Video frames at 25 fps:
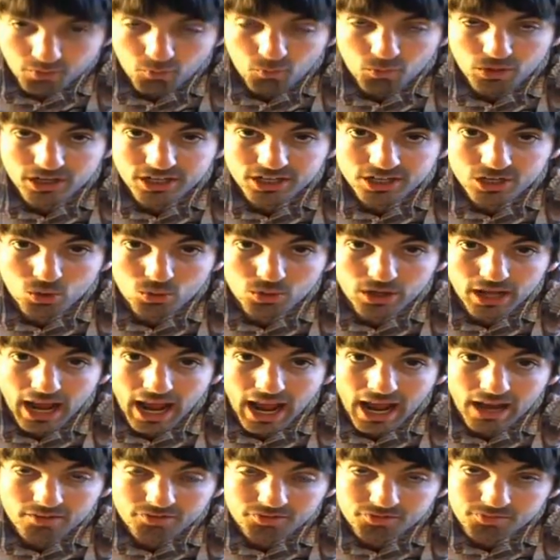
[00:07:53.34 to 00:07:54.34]
then we're going to go to
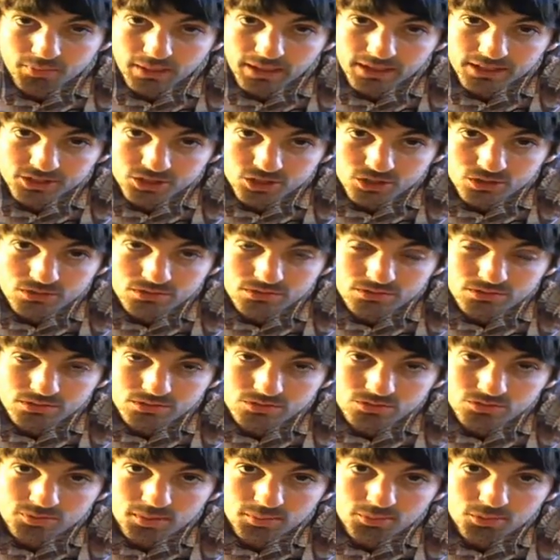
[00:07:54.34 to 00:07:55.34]
F major,
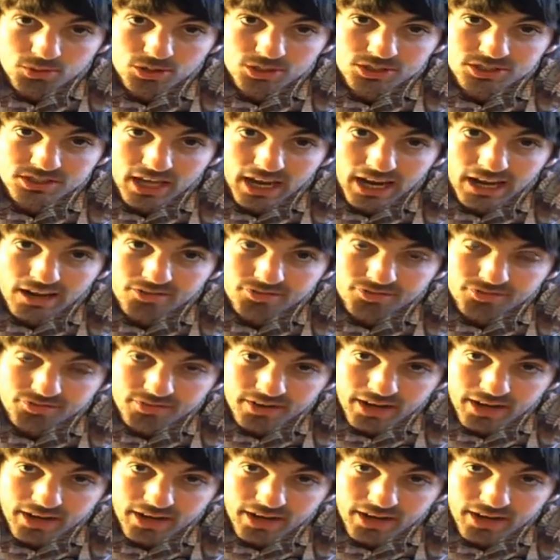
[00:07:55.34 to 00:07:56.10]
remember it's F,